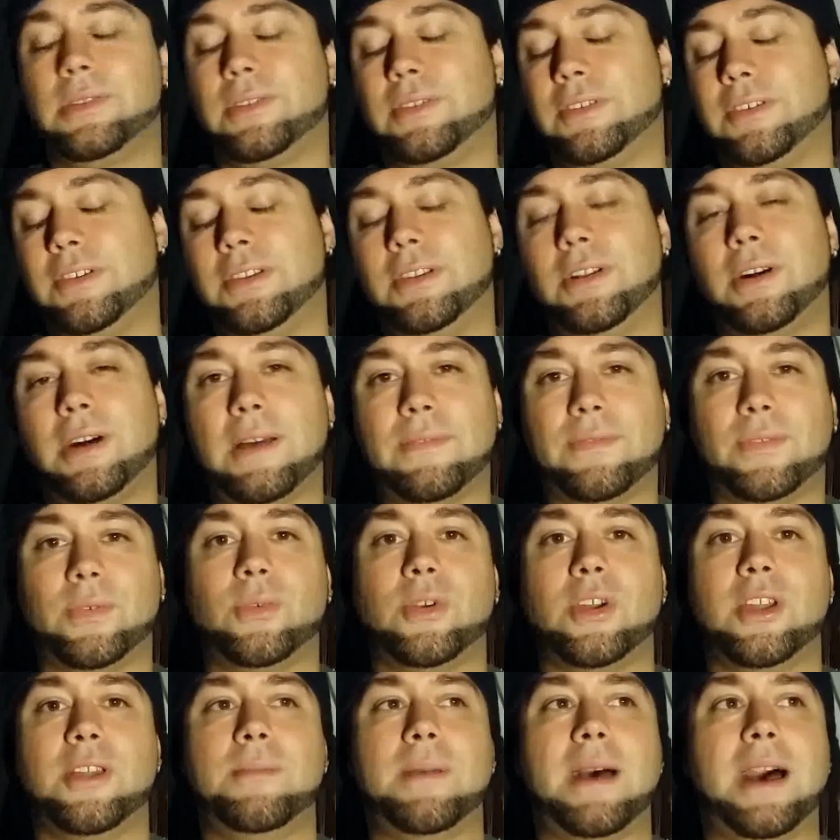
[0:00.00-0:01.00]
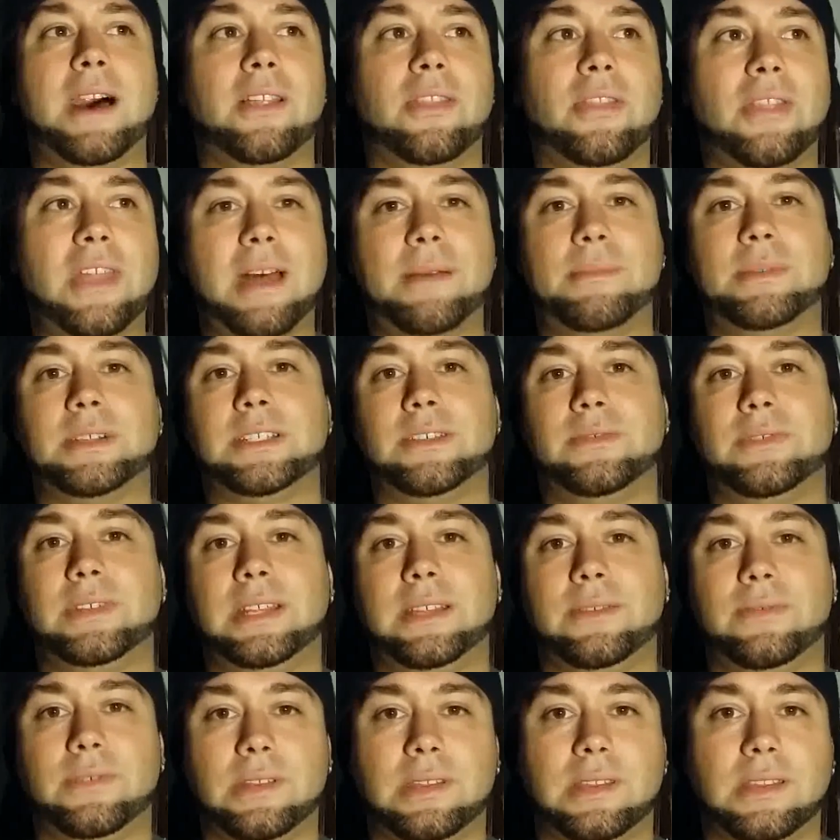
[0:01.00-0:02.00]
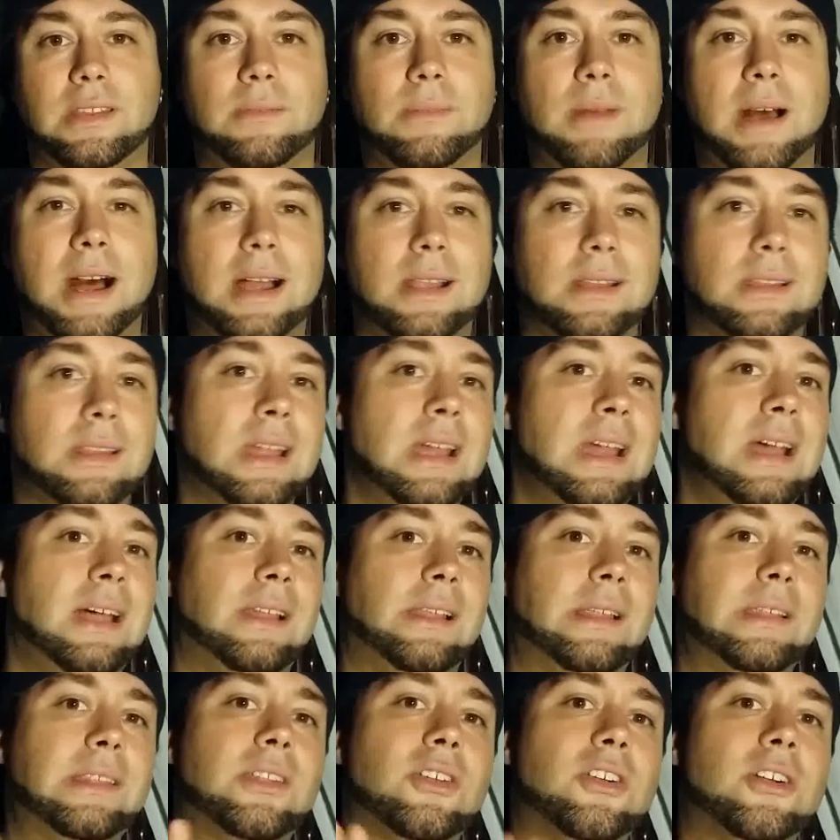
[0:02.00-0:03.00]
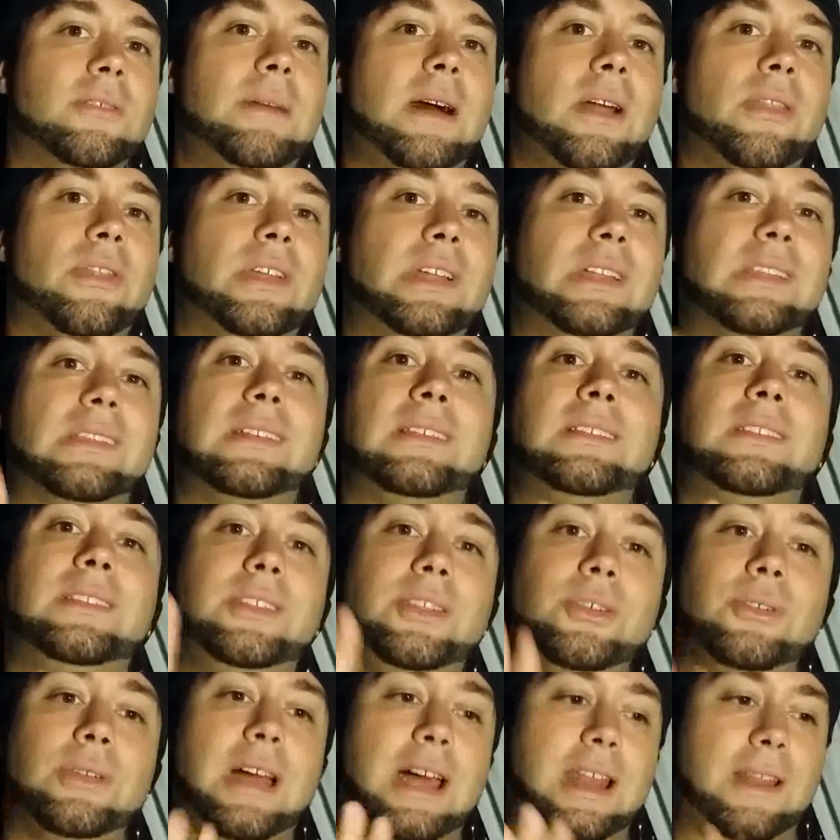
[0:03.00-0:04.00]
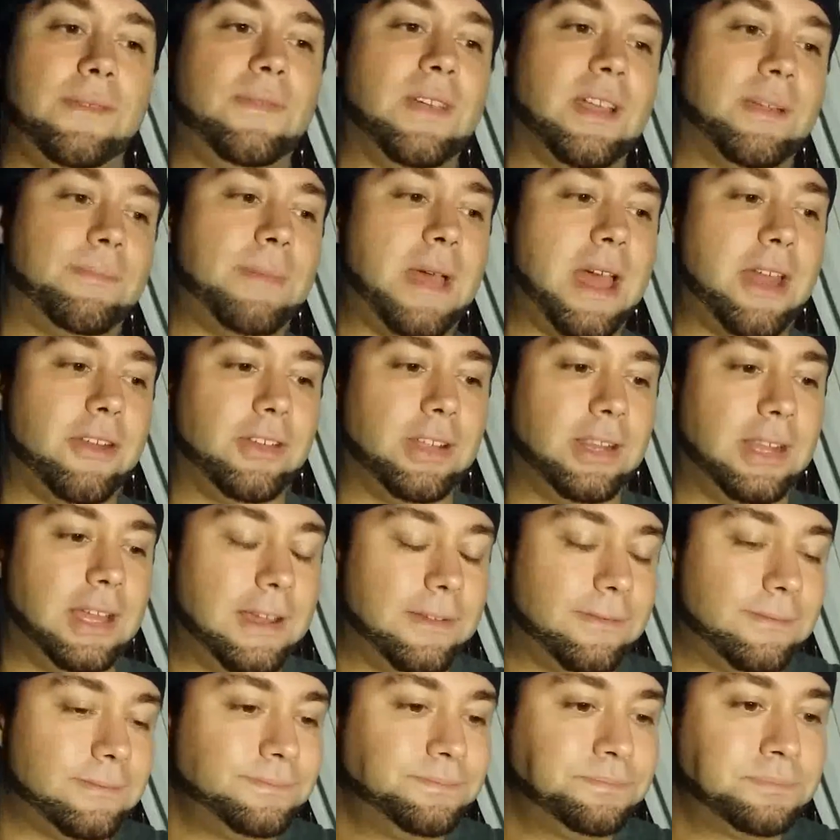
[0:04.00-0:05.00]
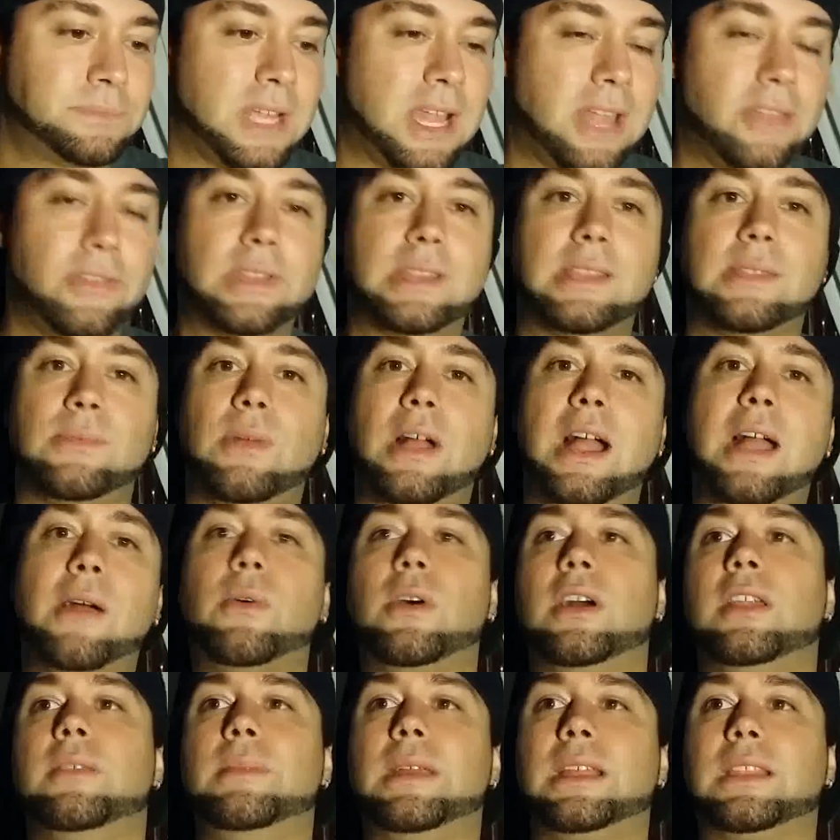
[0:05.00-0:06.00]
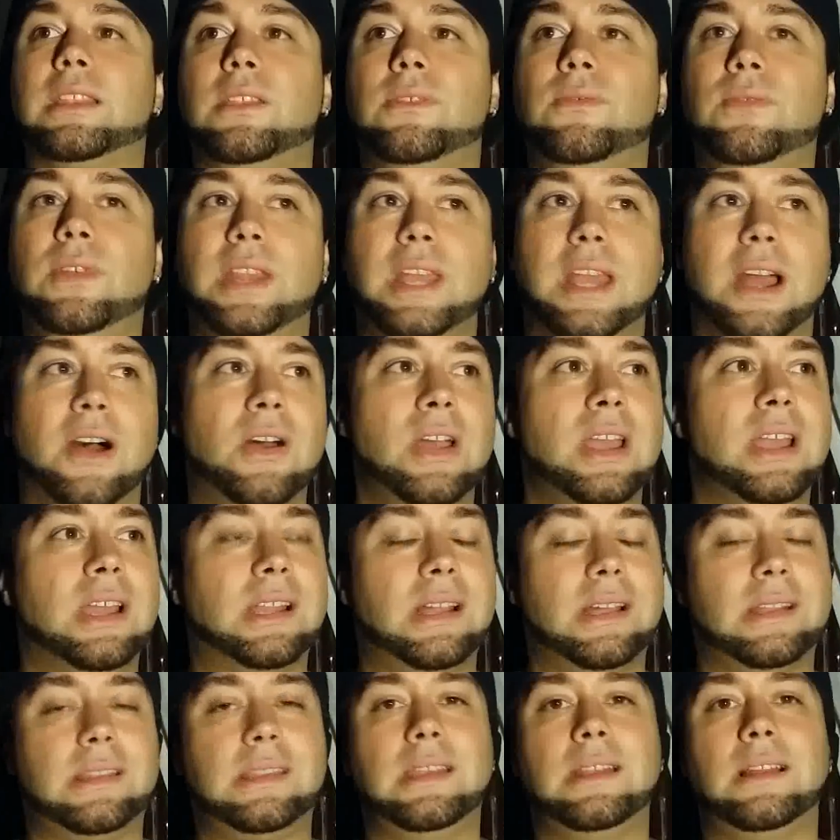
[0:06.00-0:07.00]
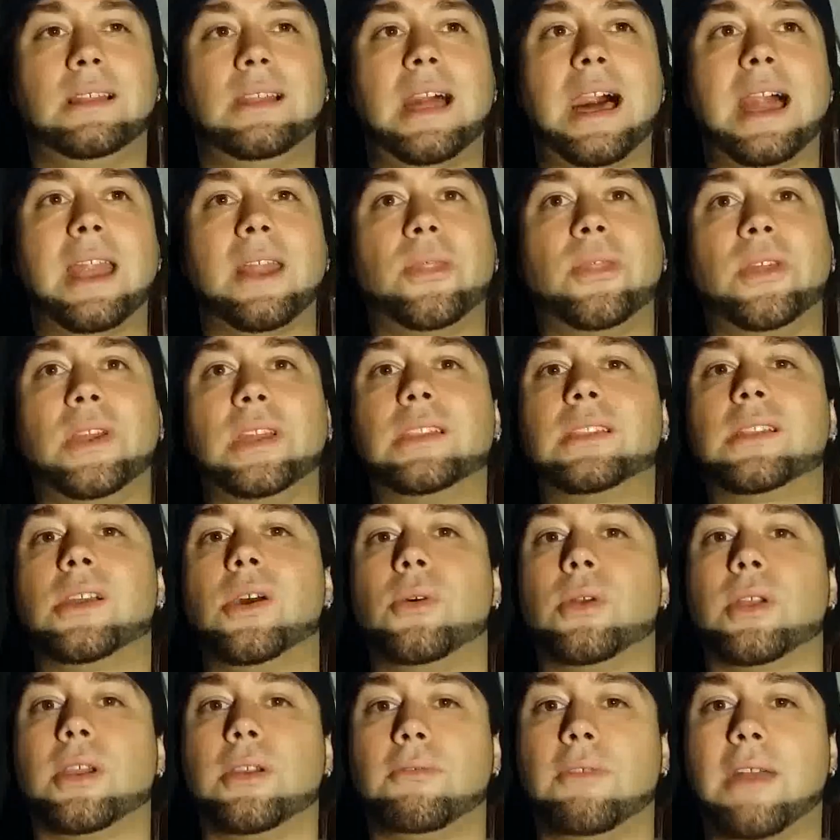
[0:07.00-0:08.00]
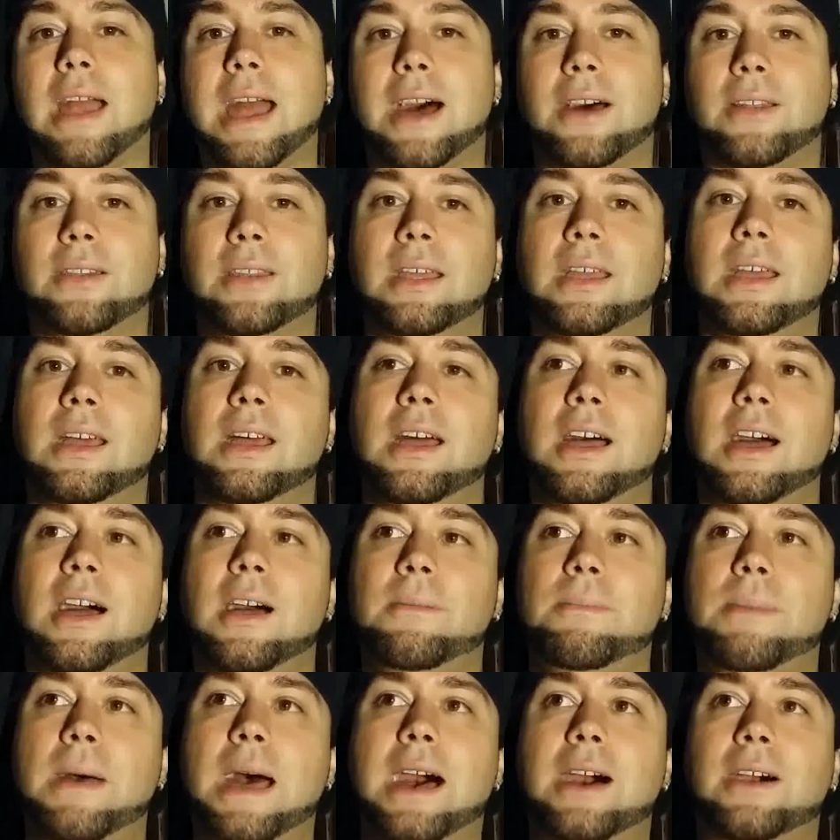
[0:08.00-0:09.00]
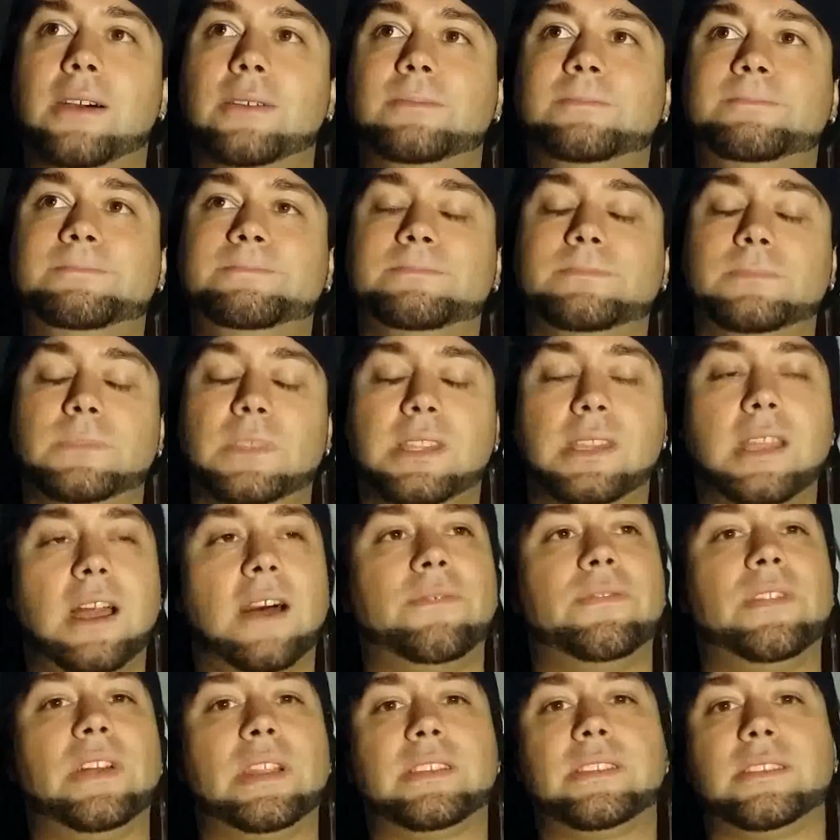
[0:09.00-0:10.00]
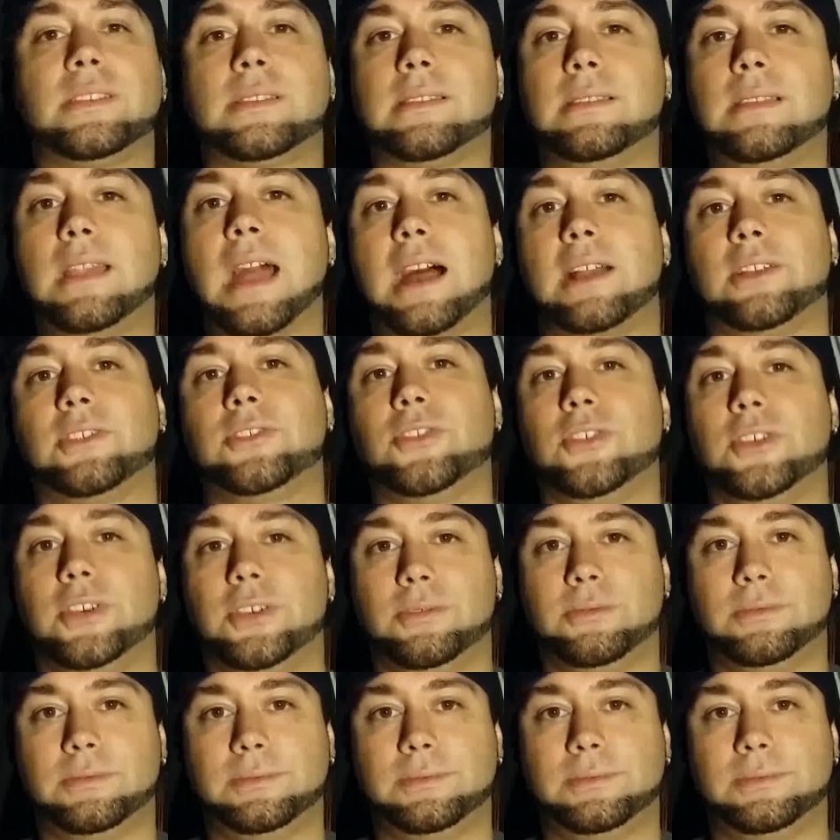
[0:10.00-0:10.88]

you don't have to worry about that much of a difference in the mods. Let's talk about things that do not affect battery life. And this is why I wanted to make this video, because I've seen a lot of things going around about stuff that's just not true.